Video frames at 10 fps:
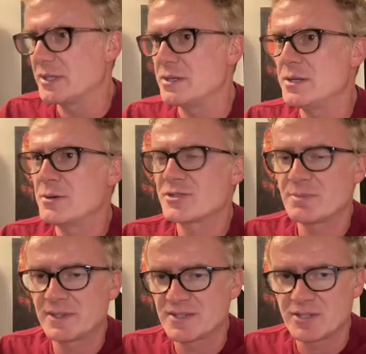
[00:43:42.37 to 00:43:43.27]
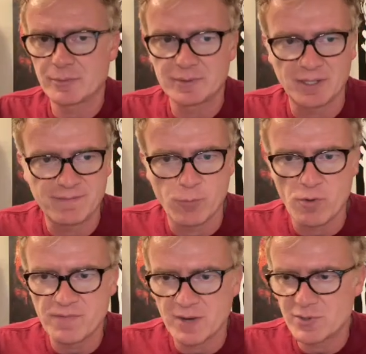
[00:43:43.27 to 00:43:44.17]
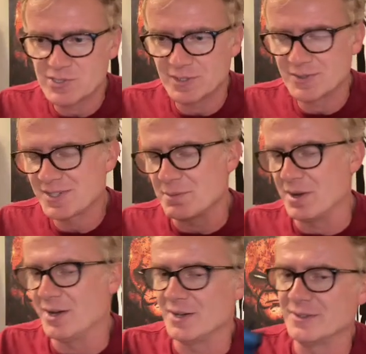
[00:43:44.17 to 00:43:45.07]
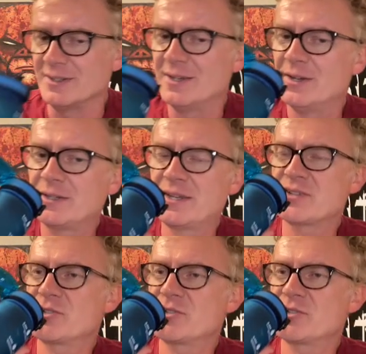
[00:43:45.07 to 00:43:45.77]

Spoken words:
years to make this other one. Like 4 or 5 years later. Come on, get